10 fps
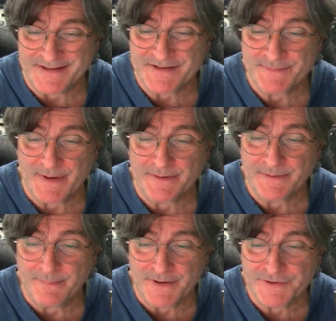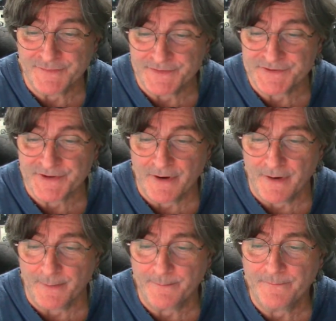spend much of its
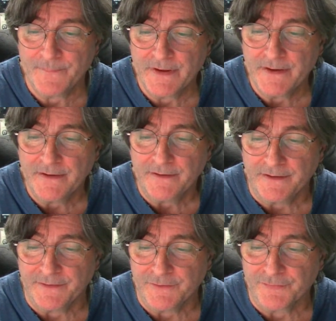time in the